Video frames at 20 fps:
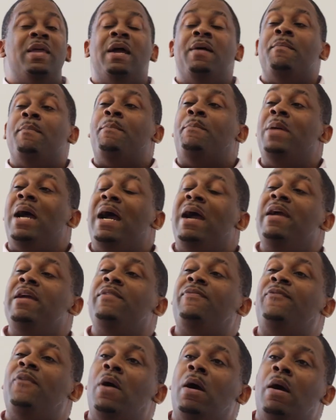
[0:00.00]
The
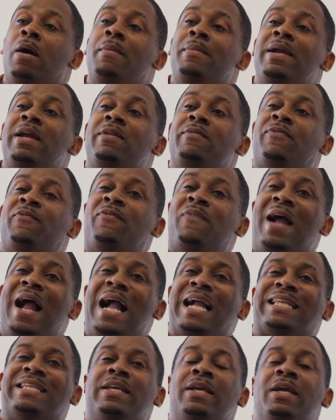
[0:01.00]
Barry Farm, in
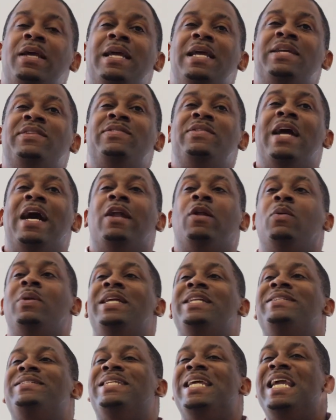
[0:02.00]
fact, is not
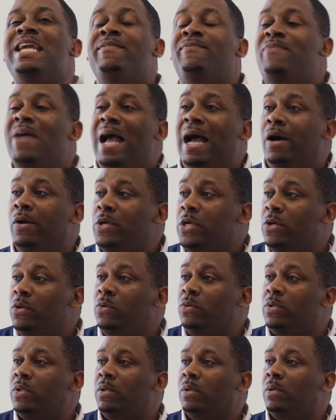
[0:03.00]
only
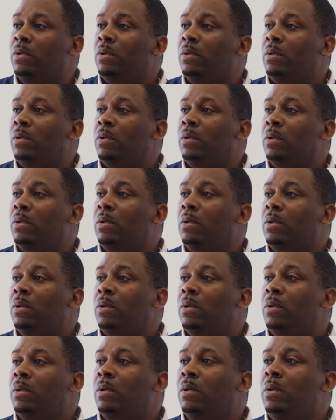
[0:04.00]
devalued,
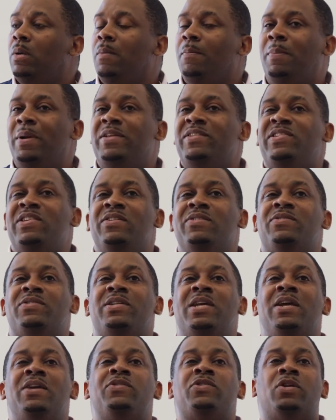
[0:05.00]
but is
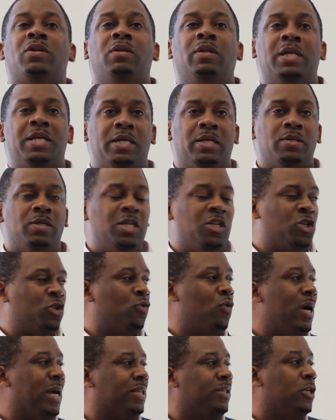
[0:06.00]
intentionally
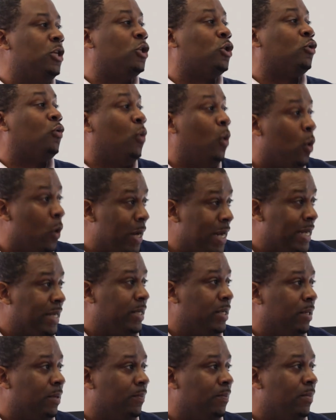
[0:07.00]

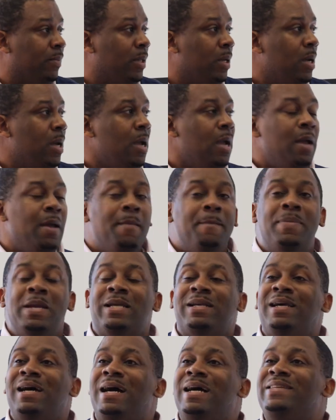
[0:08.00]
destroyed,
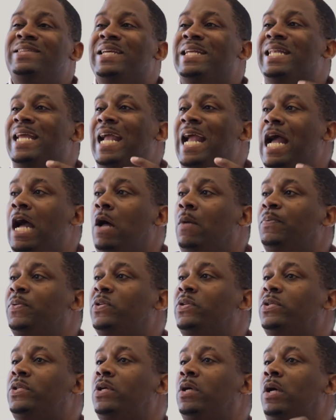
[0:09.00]
because it
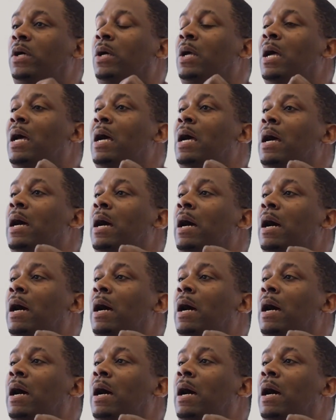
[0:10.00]
helps to